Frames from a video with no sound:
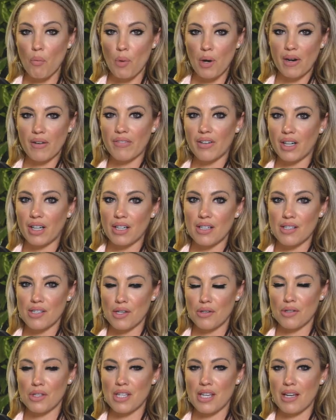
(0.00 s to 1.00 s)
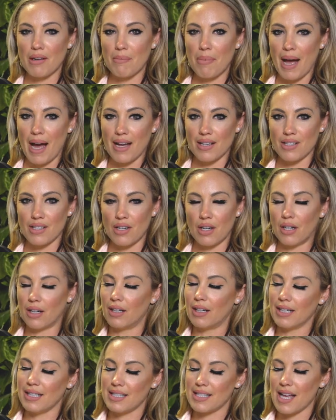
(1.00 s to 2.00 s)
one of our associate pastor
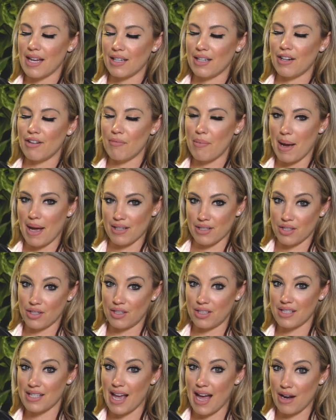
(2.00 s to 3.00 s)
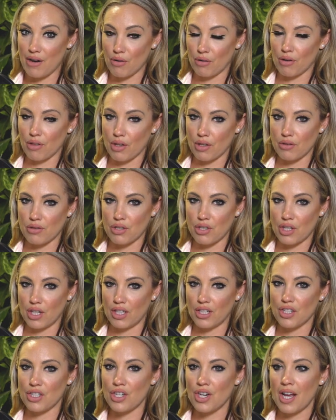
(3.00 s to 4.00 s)
or executive pastors at North Coast
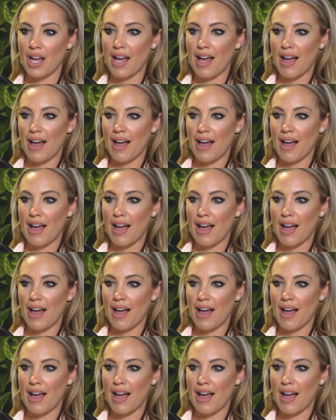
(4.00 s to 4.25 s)
Church,